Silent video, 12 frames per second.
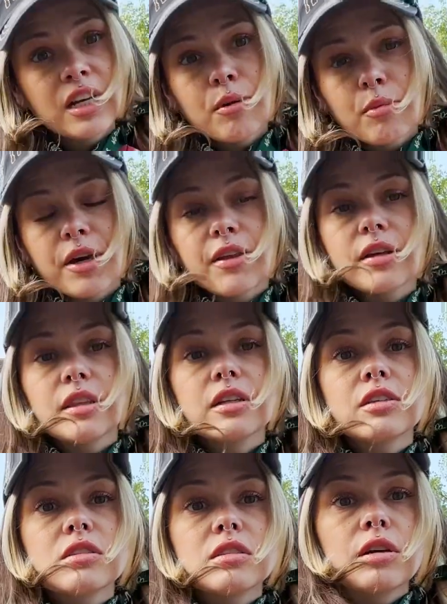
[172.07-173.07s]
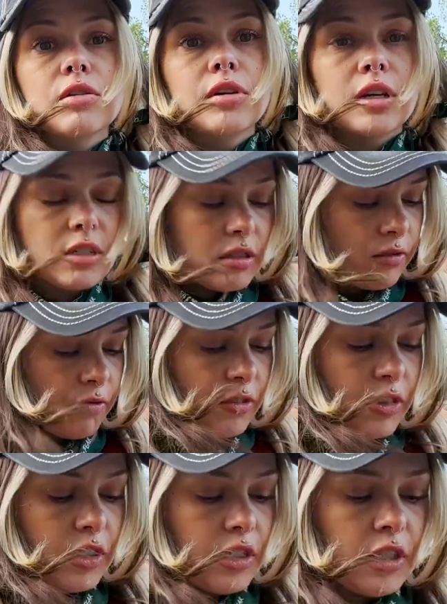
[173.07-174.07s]
but I think they're so nice for
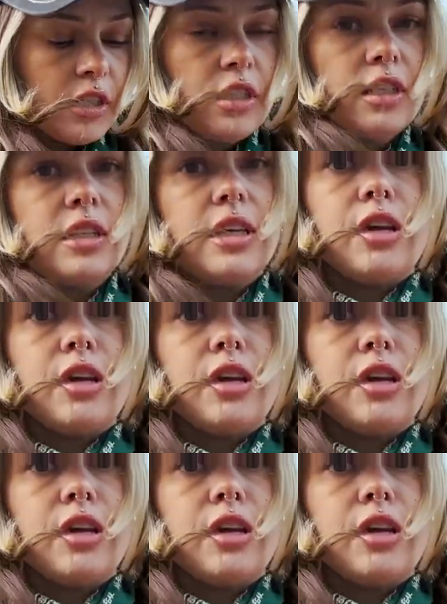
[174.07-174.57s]
the